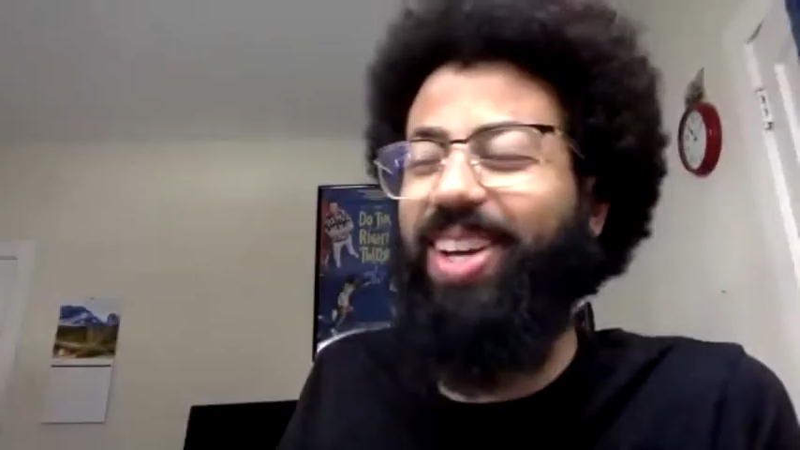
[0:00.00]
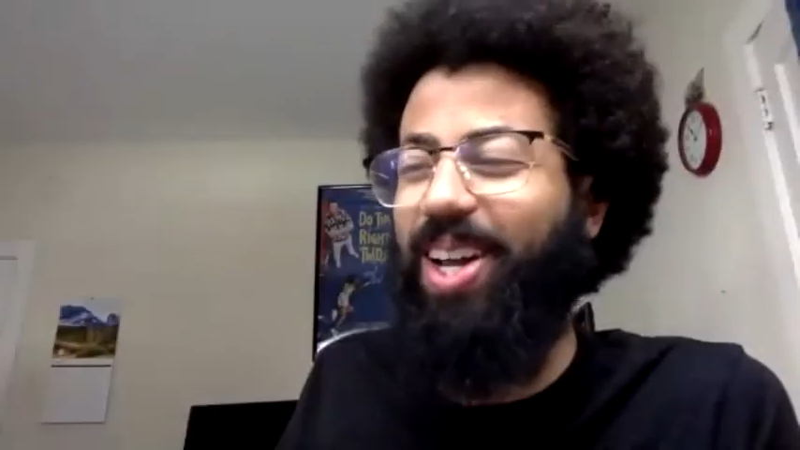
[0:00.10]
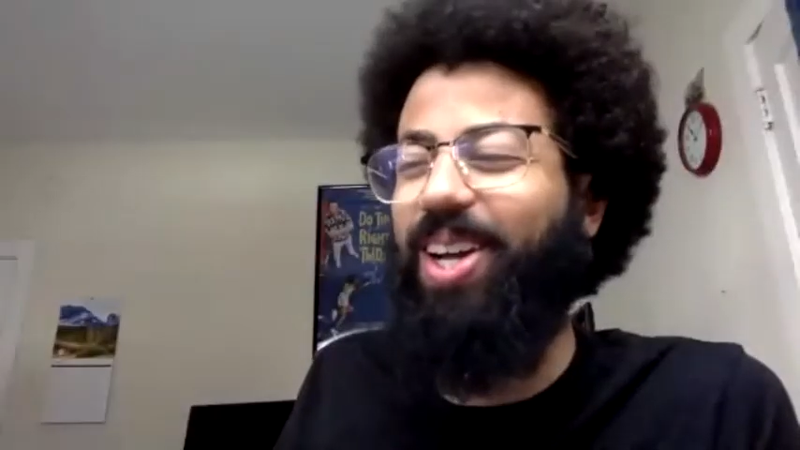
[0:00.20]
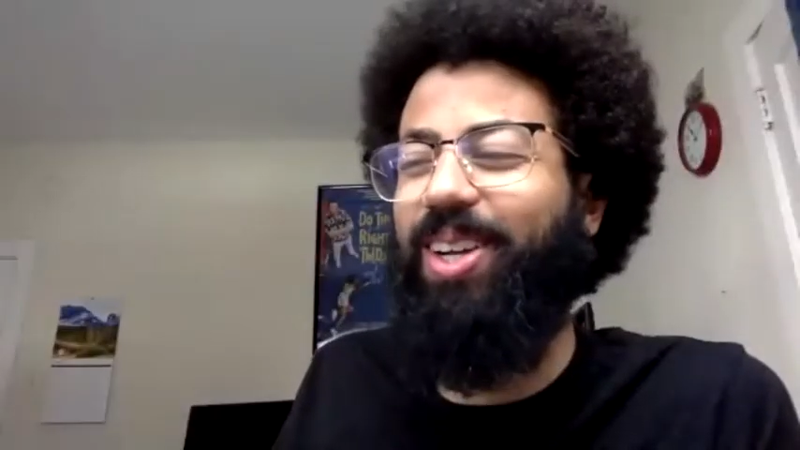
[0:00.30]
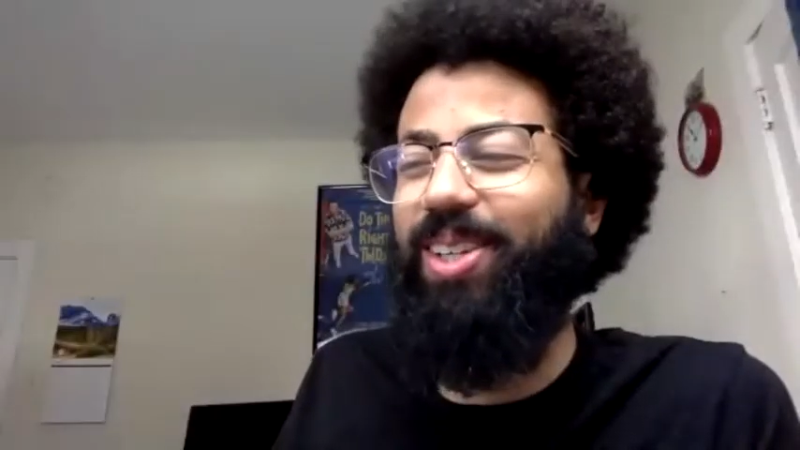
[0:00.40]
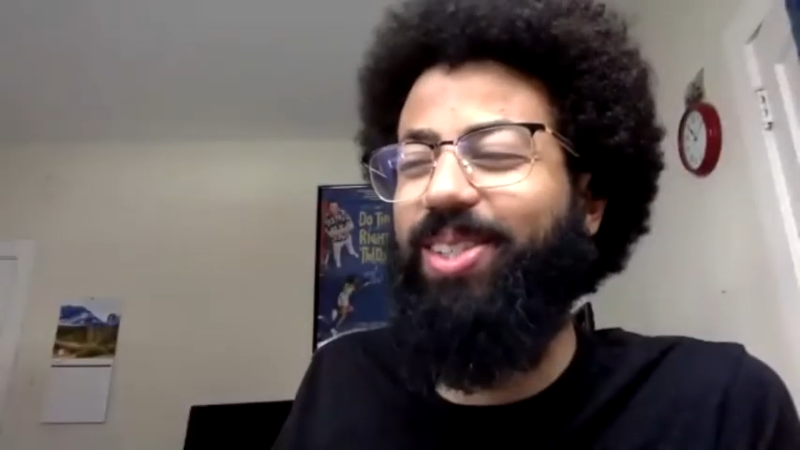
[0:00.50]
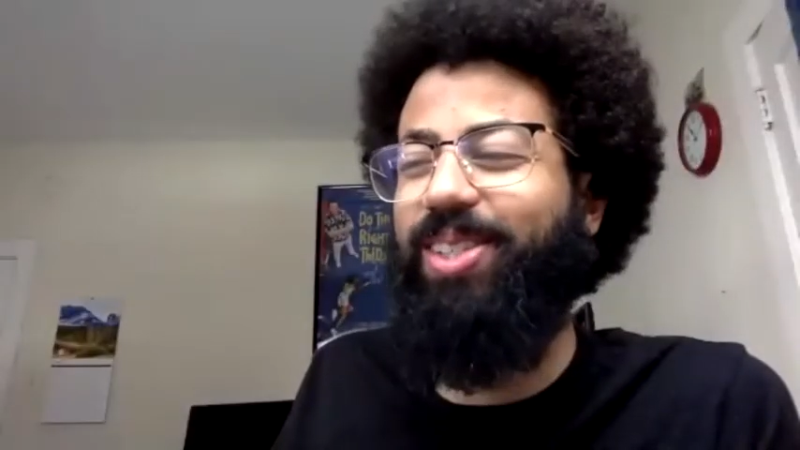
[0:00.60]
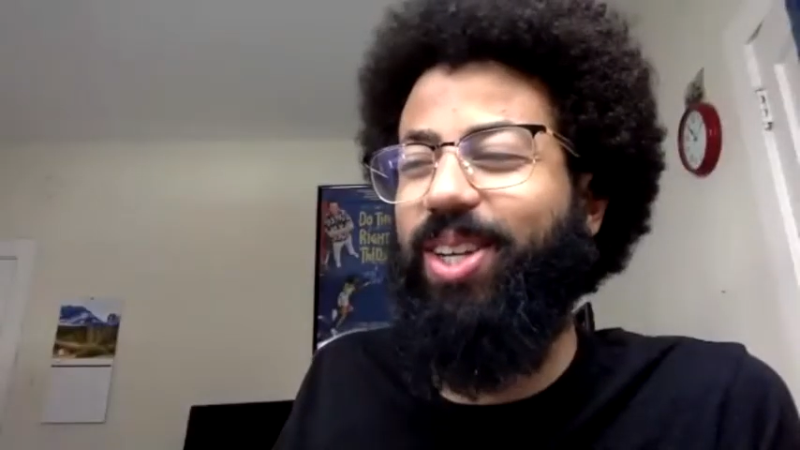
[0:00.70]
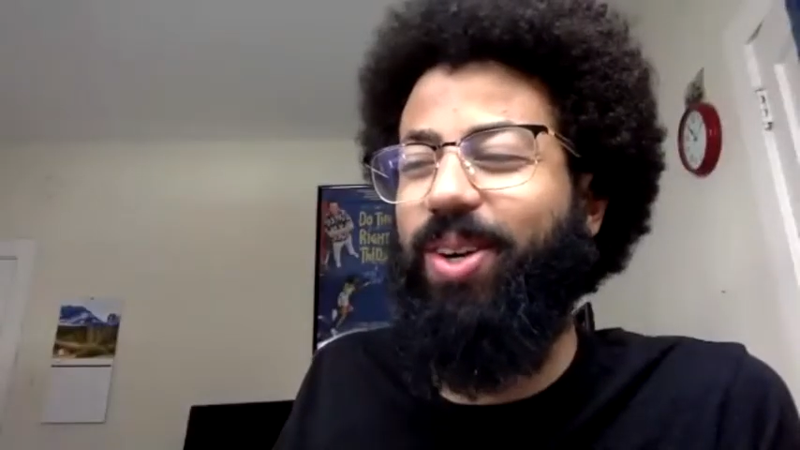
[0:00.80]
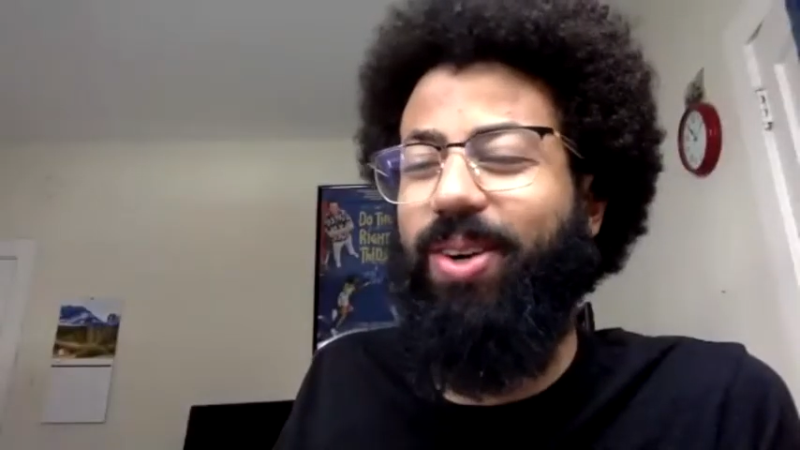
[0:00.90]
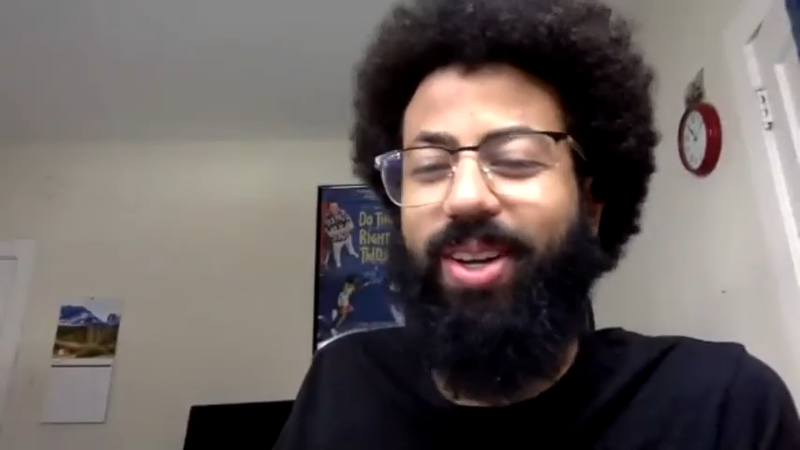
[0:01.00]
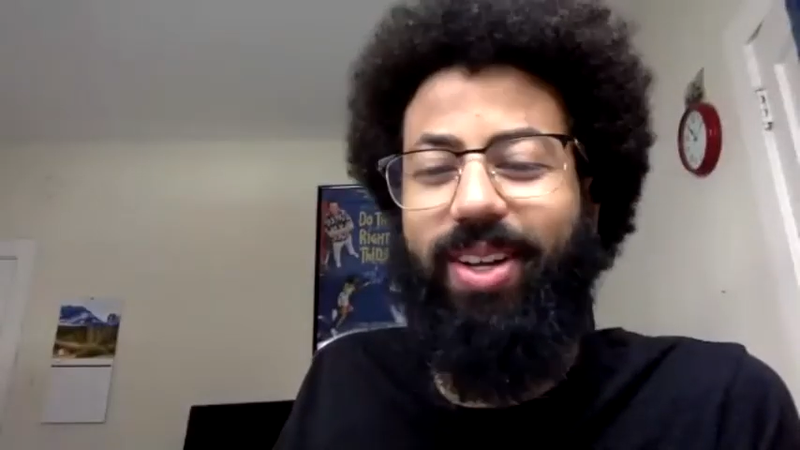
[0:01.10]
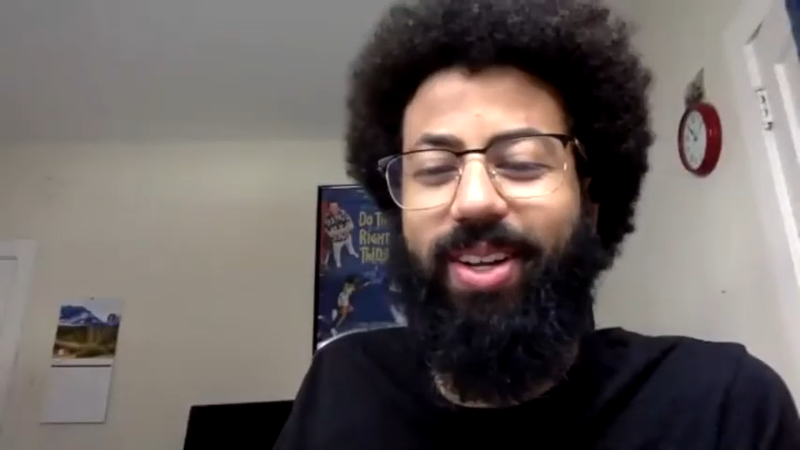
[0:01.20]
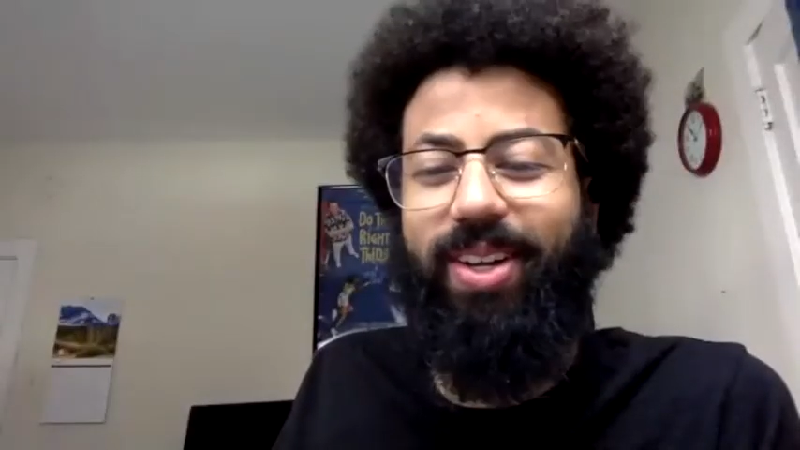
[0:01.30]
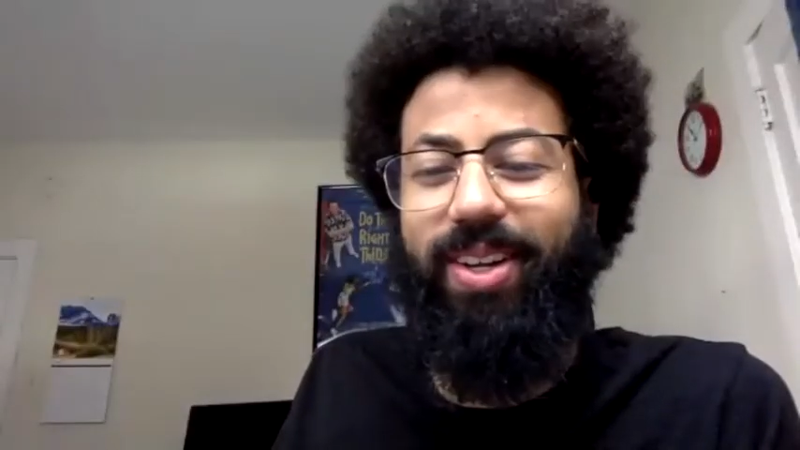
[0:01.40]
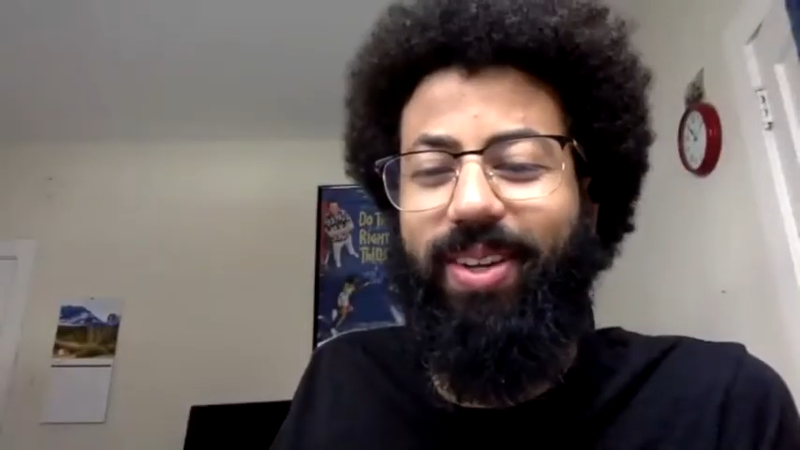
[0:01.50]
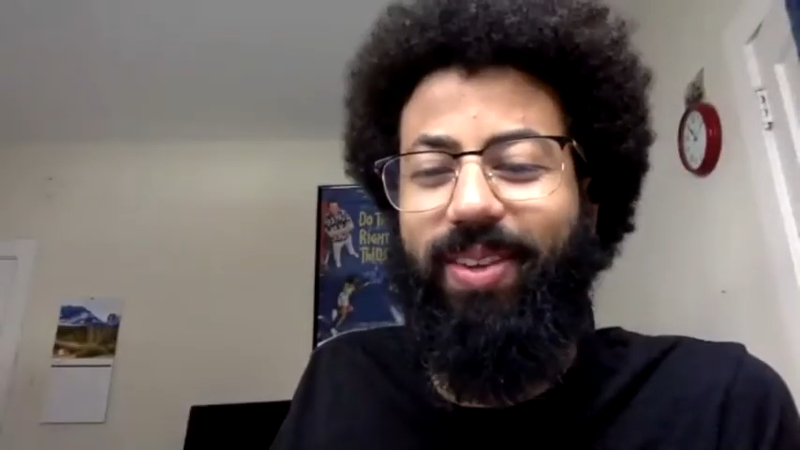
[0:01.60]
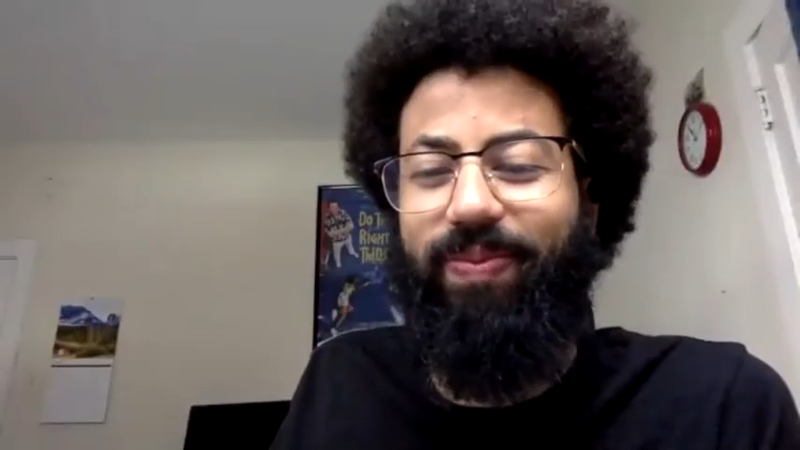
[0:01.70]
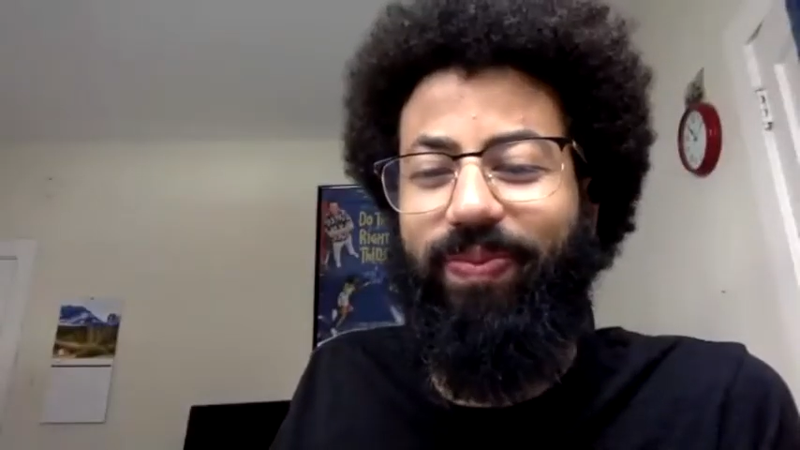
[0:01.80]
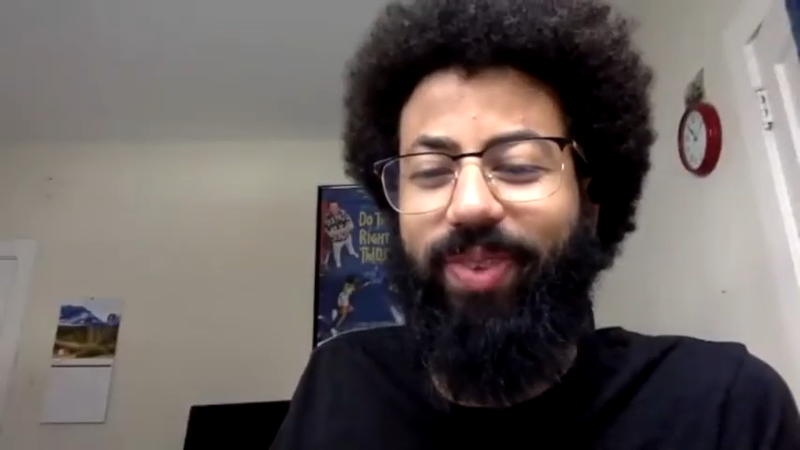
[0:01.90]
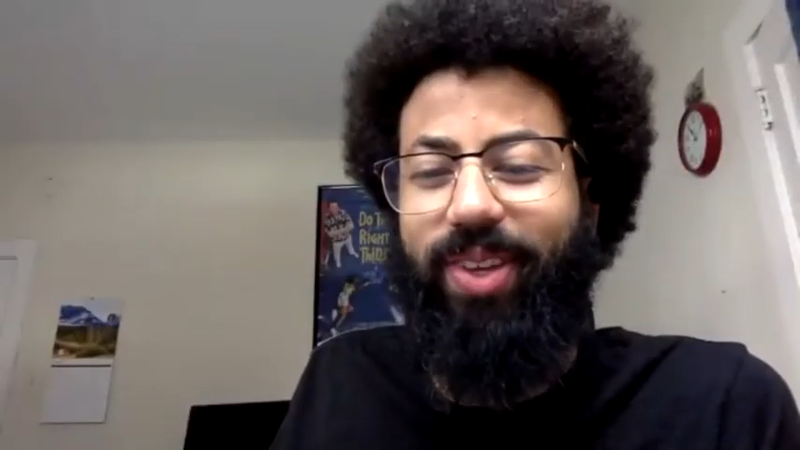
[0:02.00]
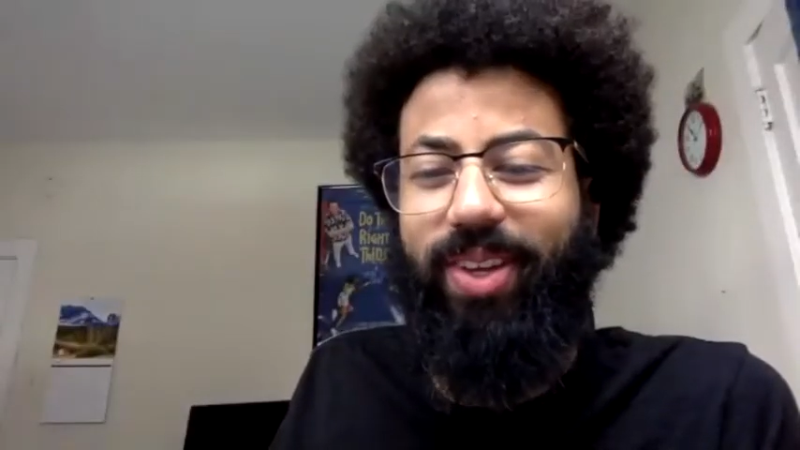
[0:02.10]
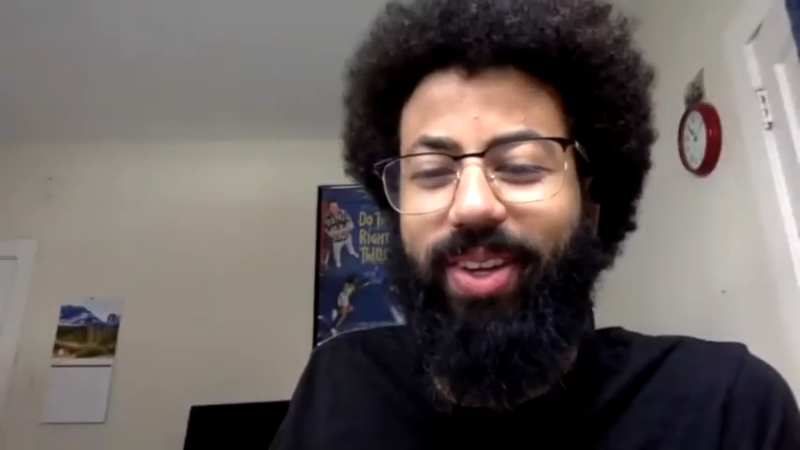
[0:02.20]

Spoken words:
coming to the stage. They're always wet,